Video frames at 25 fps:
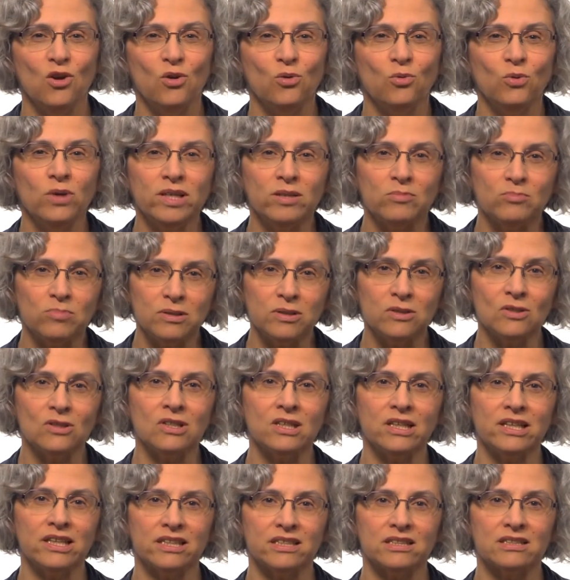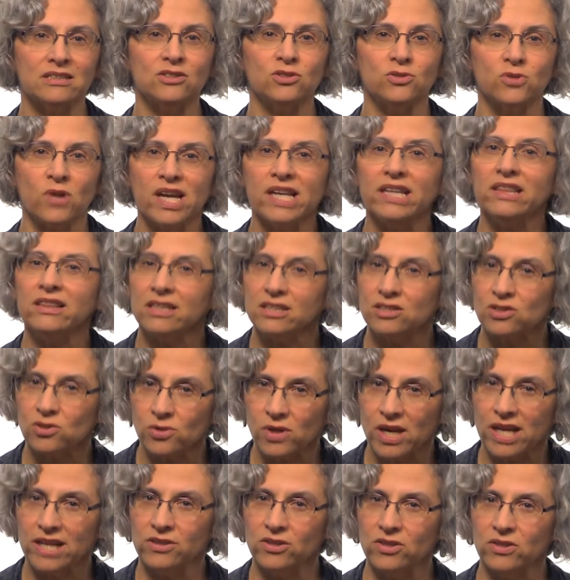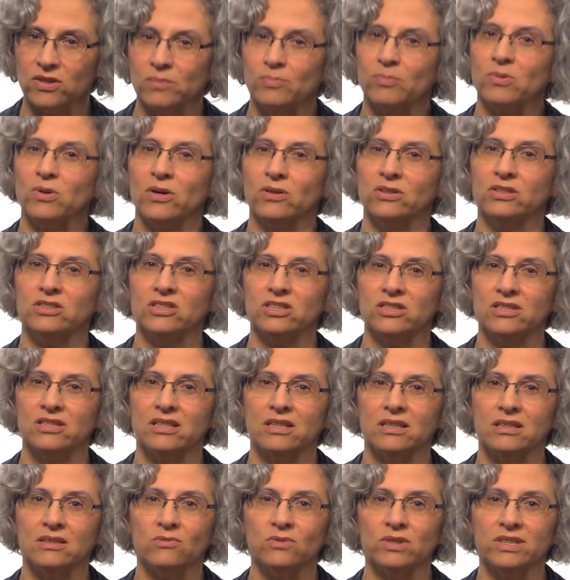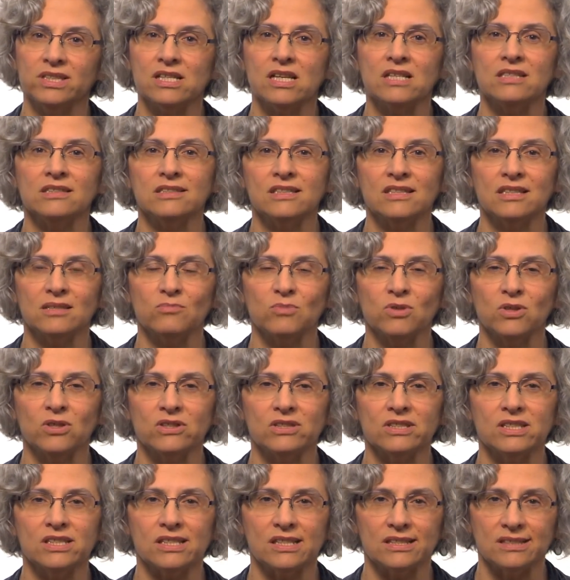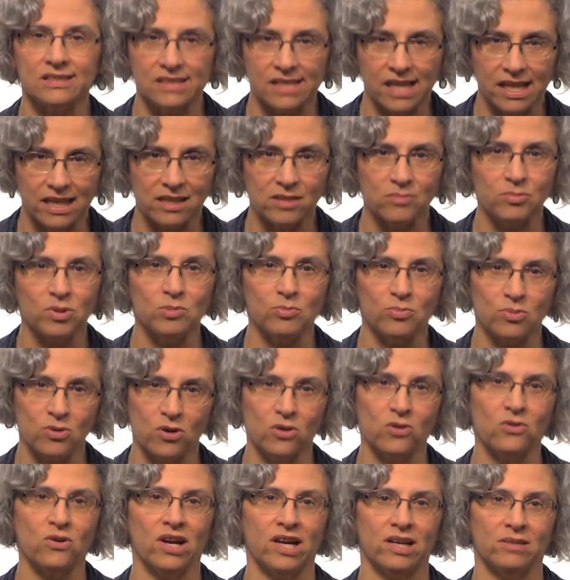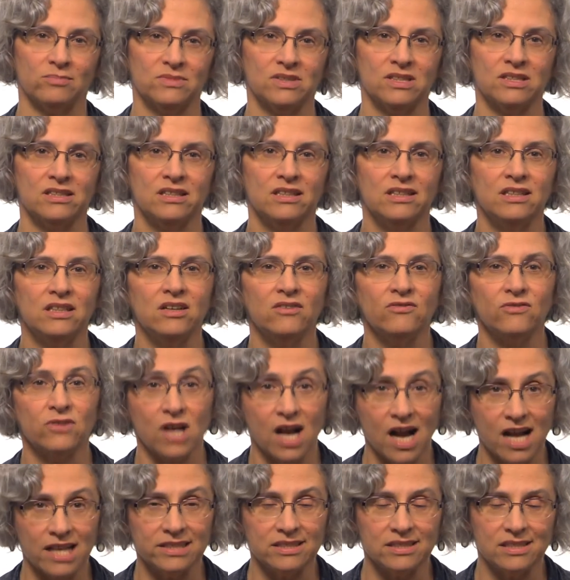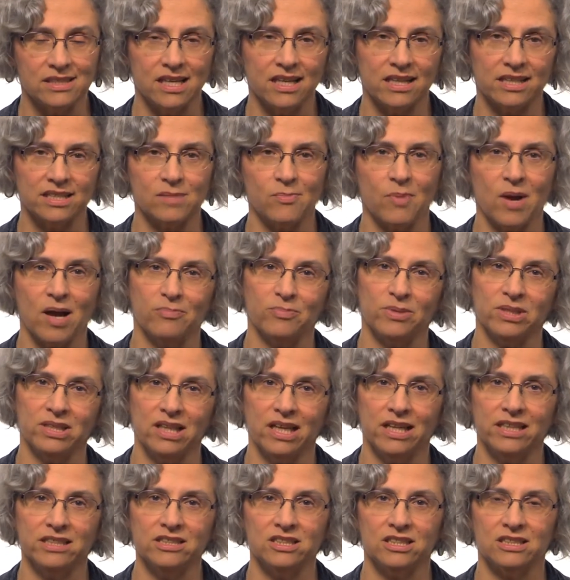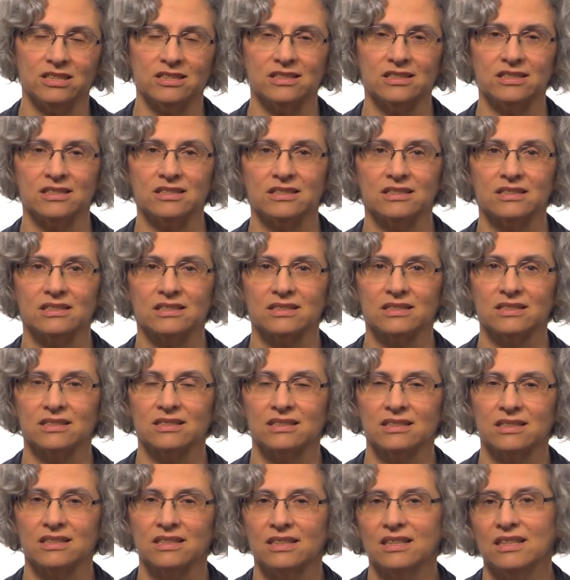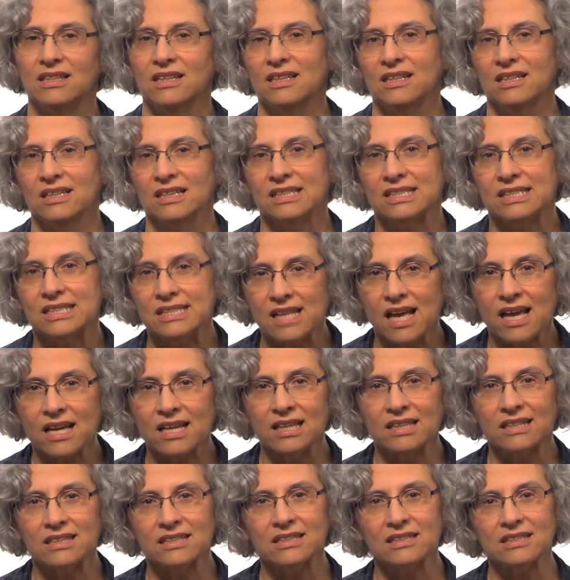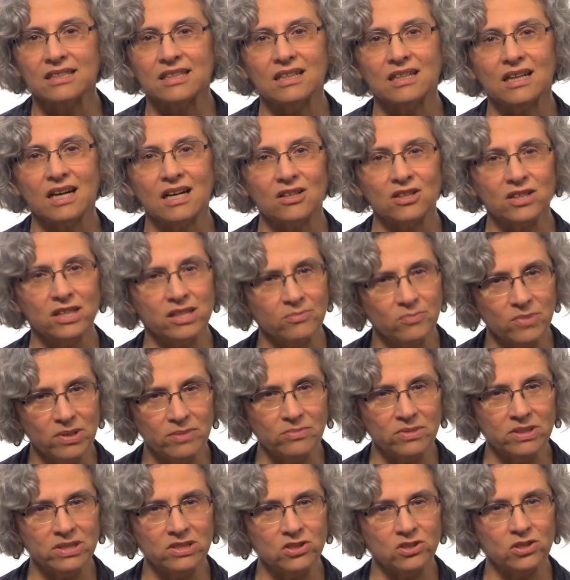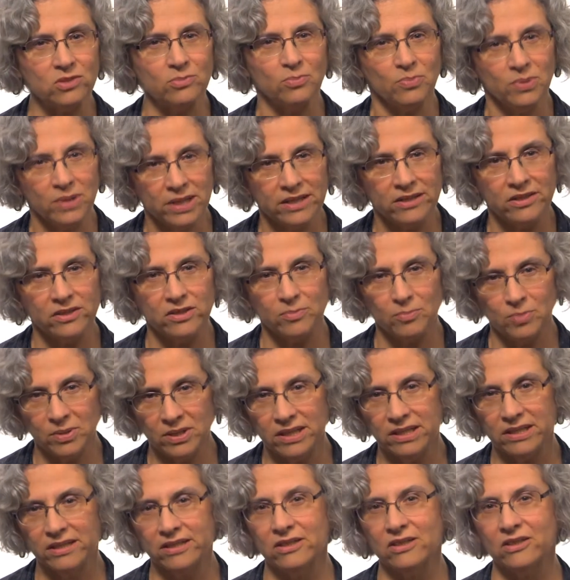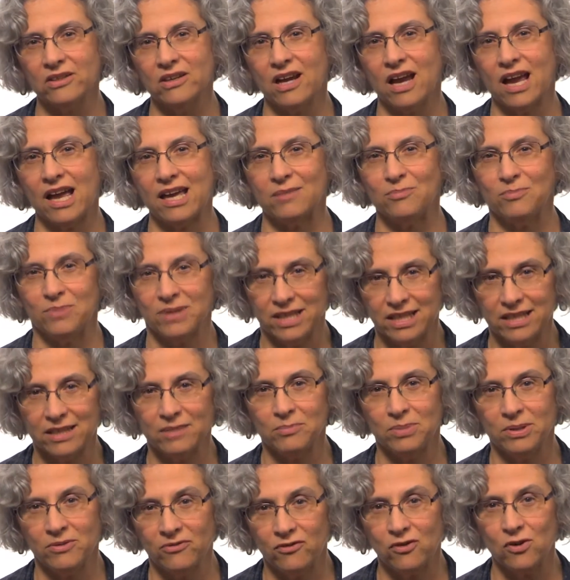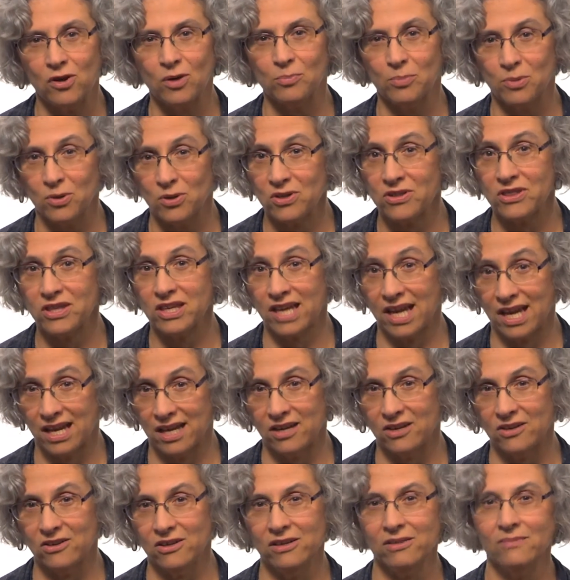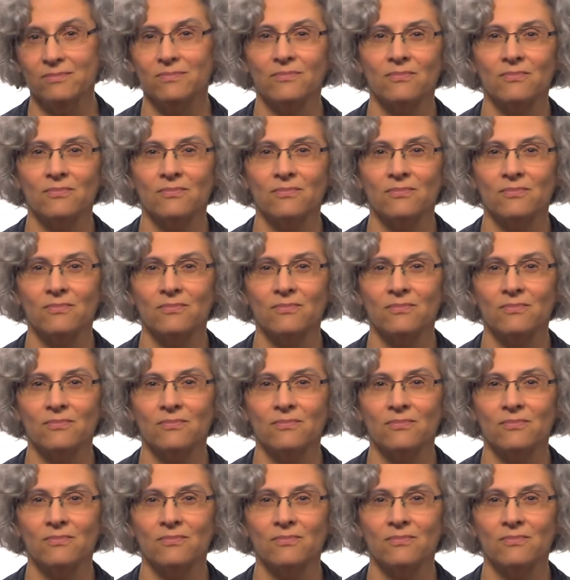We employ a train-the-trainer approach that results in more sustainable programs for high-stakes populations. Second, our commitment to peer-to-peer and begin-before-birth care